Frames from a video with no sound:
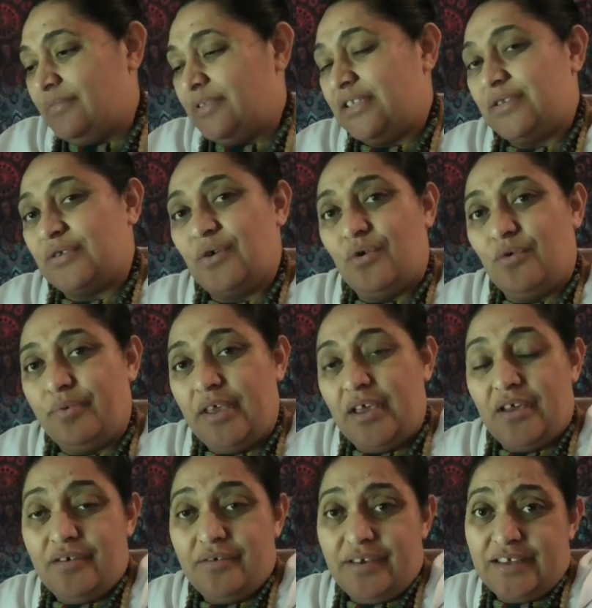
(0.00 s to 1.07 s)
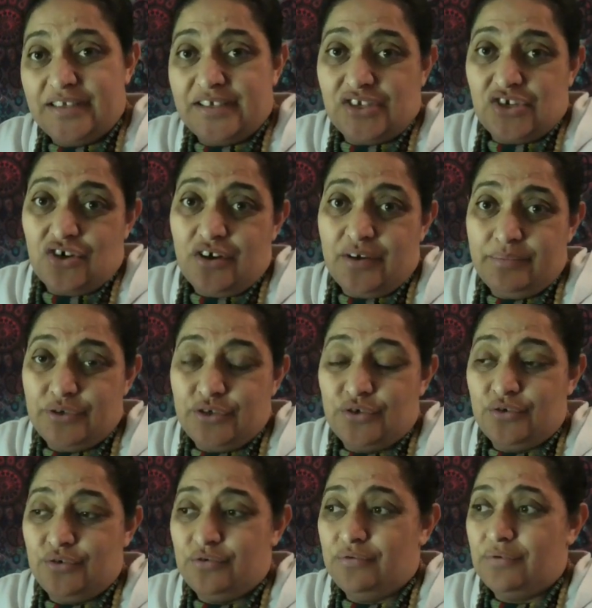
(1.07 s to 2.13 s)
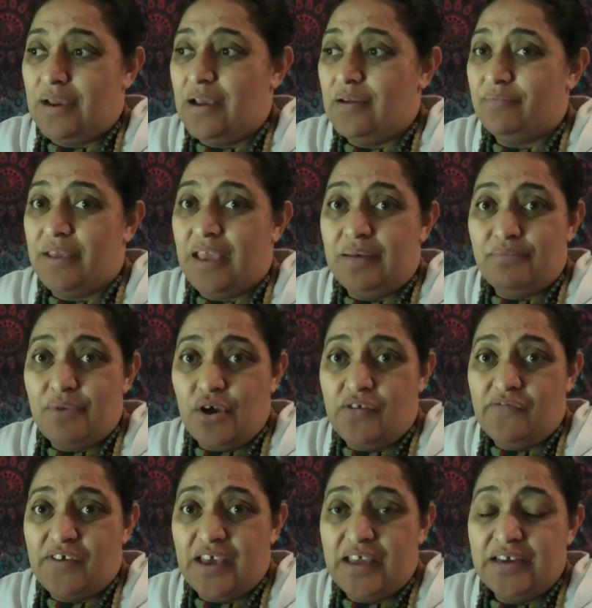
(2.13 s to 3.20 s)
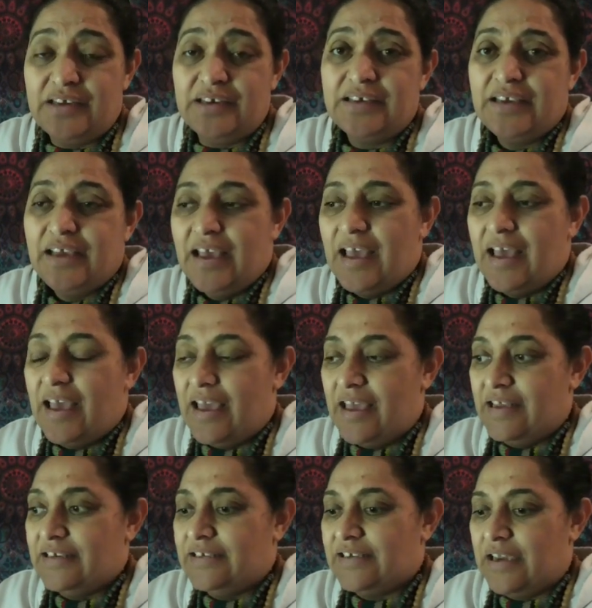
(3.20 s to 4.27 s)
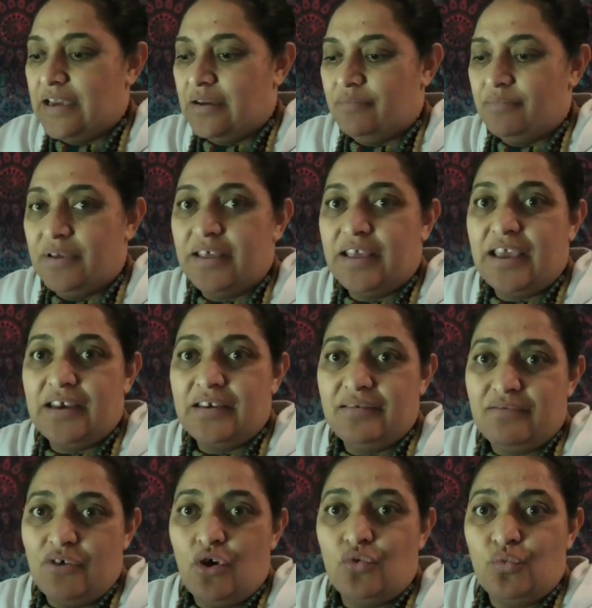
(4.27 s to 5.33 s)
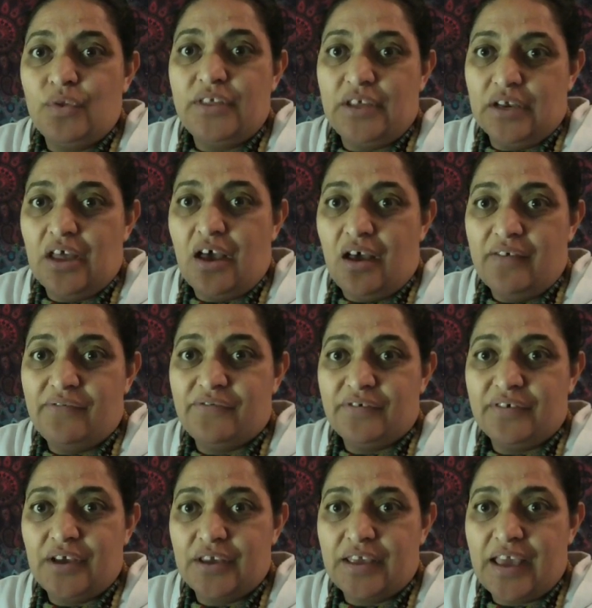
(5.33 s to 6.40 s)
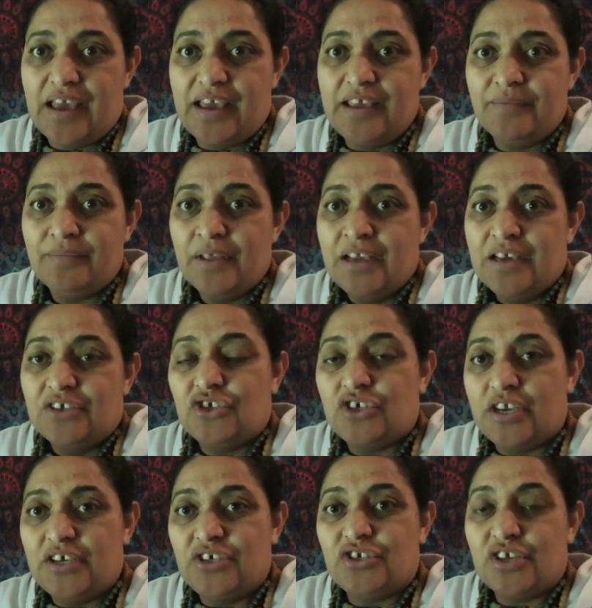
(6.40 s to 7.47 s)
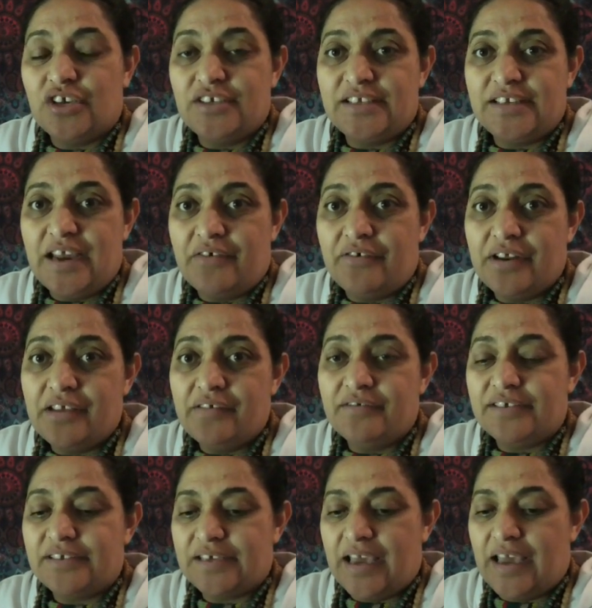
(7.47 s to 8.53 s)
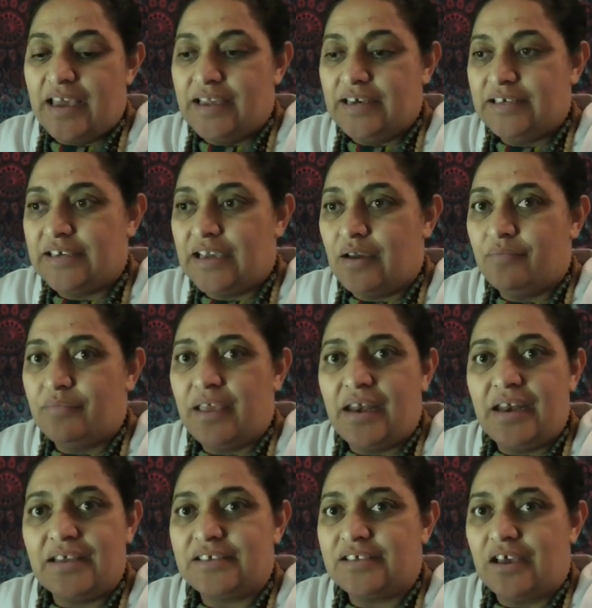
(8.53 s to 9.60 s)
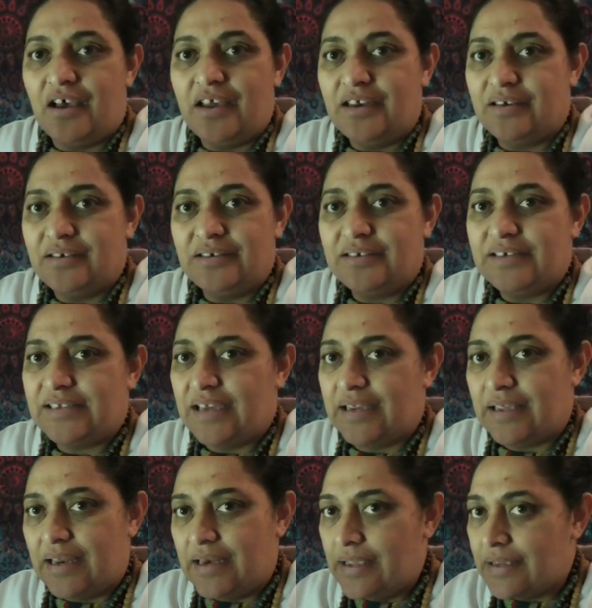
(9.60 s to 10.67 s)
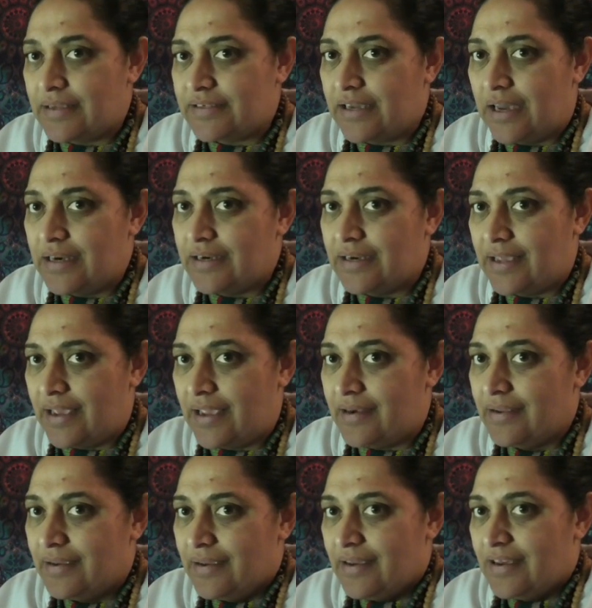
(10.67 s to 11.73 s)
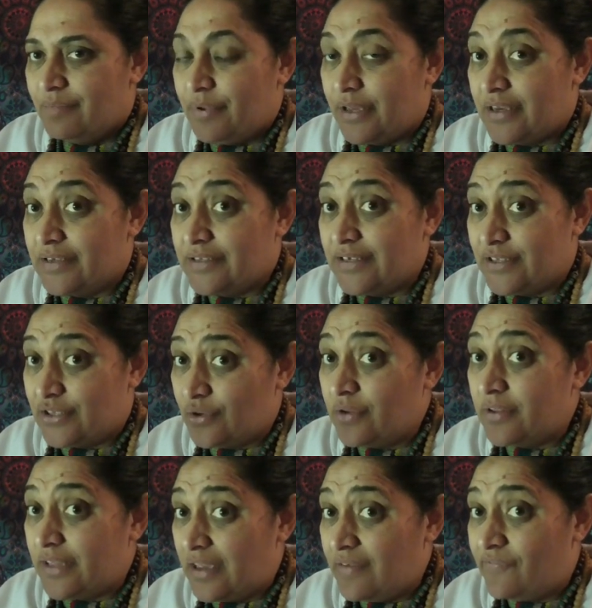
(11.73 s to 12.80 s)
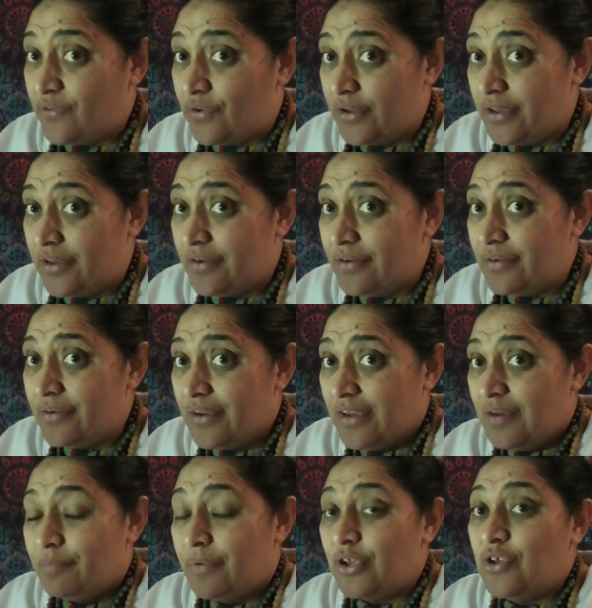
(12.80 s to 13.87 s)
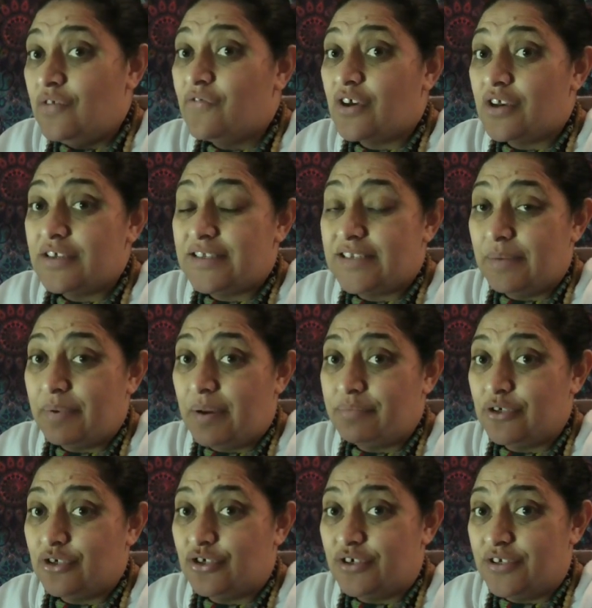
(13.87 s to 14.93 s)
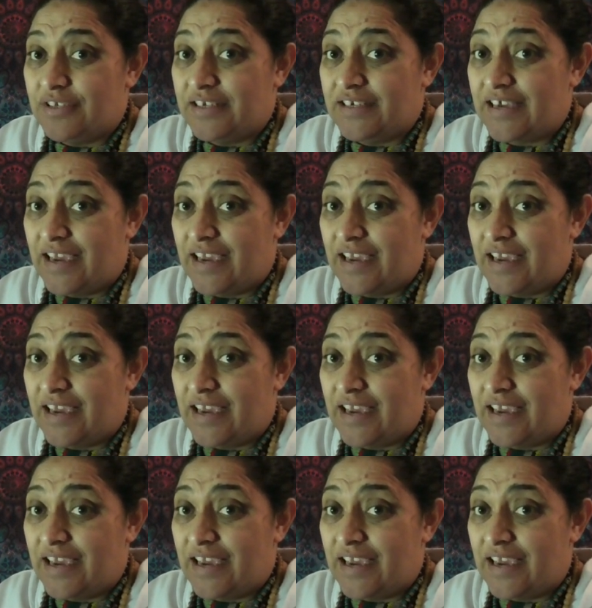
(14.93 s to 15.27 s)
Scorpio, it's time to get motivated and get on with your life. Okay, change those narratives and get excited. Start getting excited again, because it's all there for you, but you've got to step up to choose and